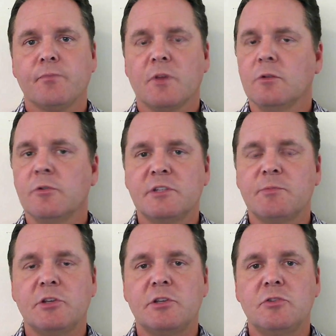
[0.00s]
learn as
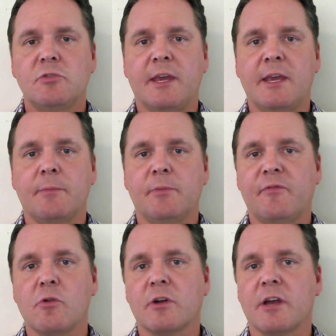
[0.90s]
much as you can
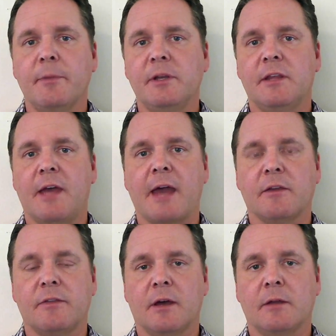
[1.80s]
before coming to the
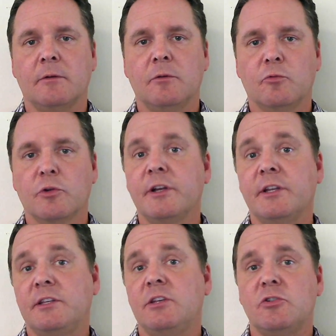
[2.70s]
hackathon. We're going
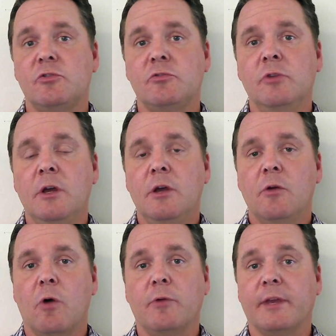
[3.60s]
to teach you
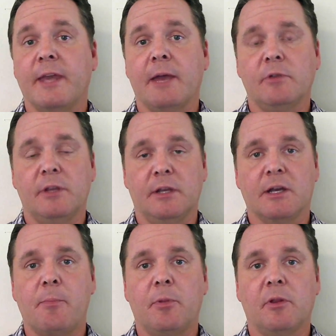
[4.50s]
what we can within a
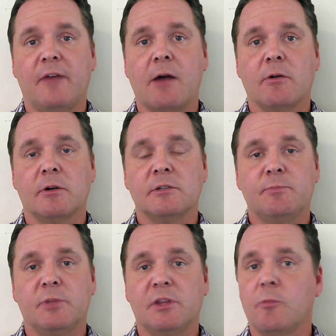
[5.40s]
couple of
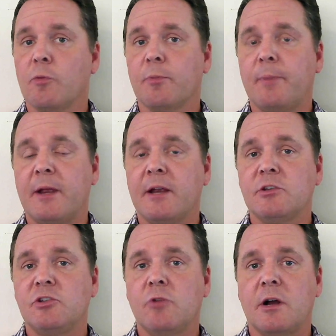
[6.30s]
hours, but the more
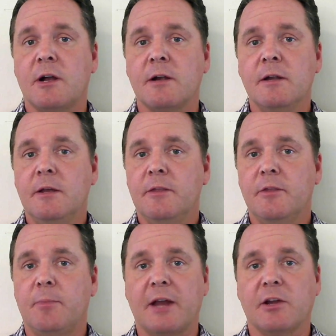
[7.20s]
prepared you are,
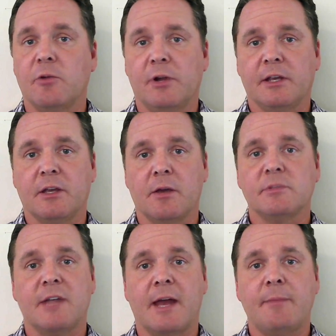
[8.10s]
the better when it
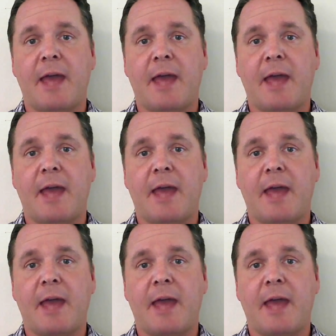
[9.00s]
comes time to